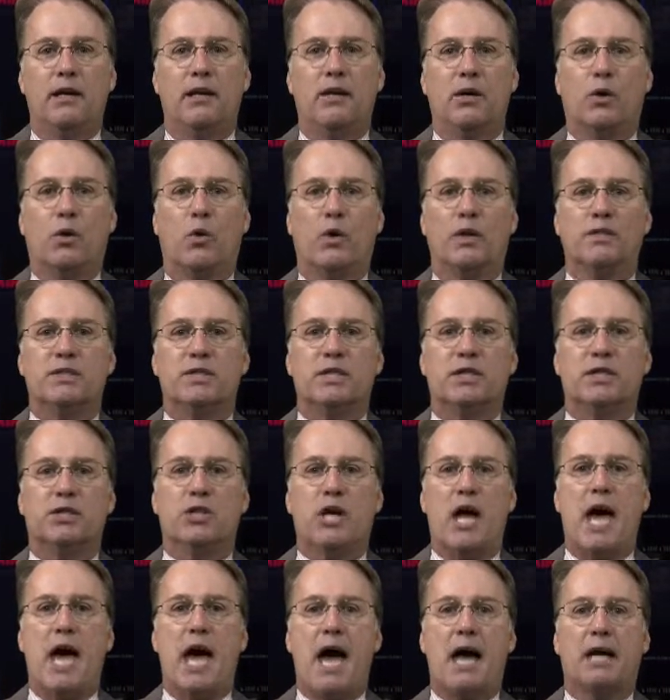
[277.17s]
The Quincy
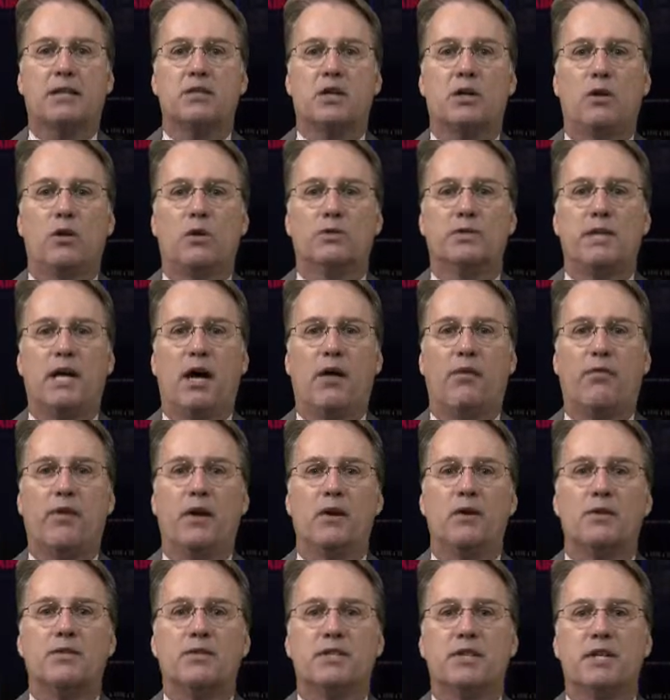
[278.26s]
Jacks closed out
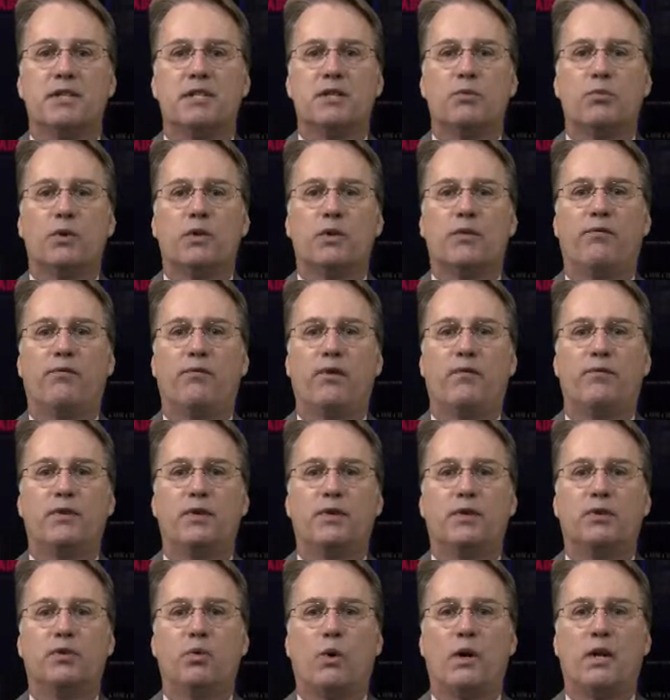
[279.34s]
their season with a 50
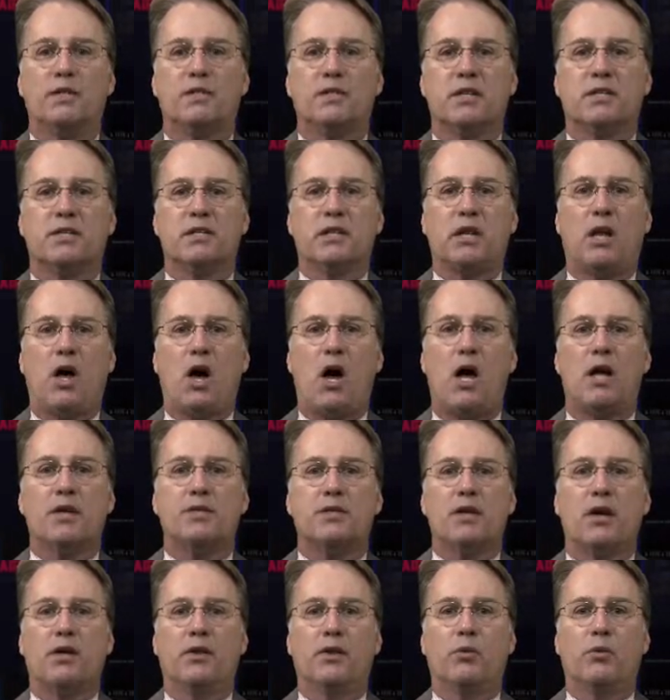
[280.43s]
to 26 loss
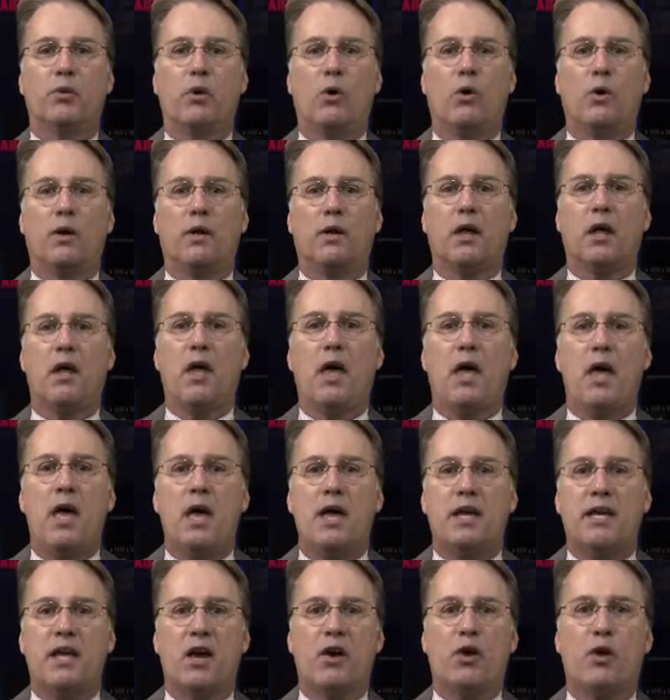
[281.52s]
on the road at
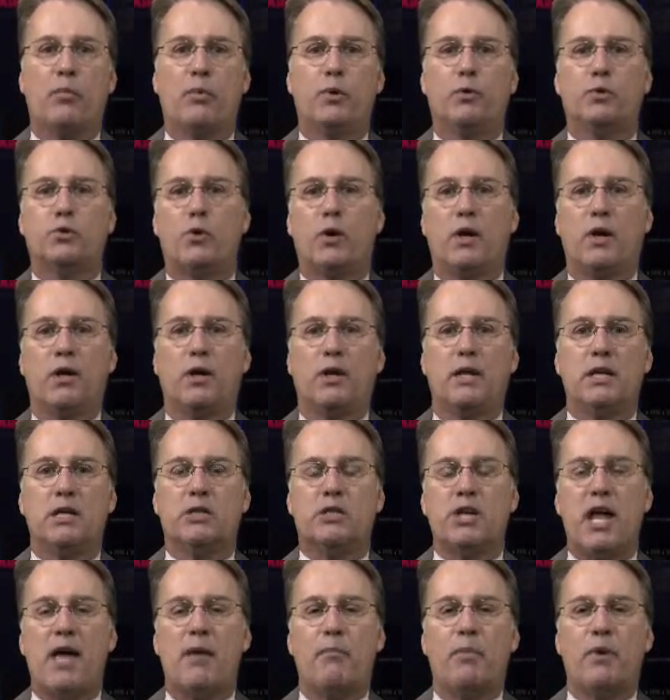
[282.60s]
Caribou Trail League
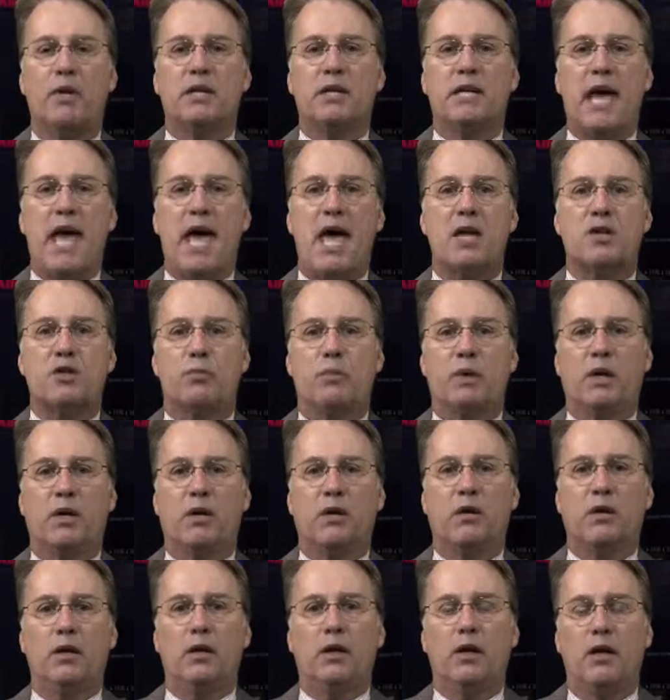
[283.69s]
champion
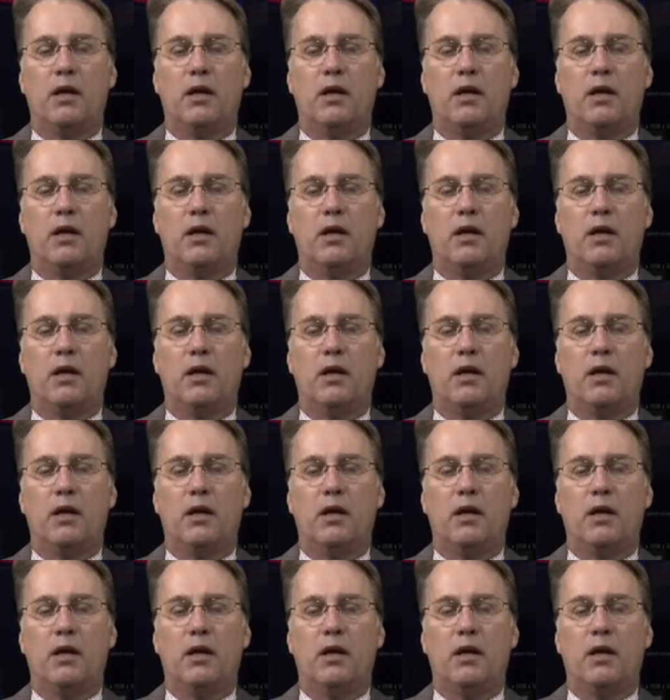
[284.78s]
Cashmere.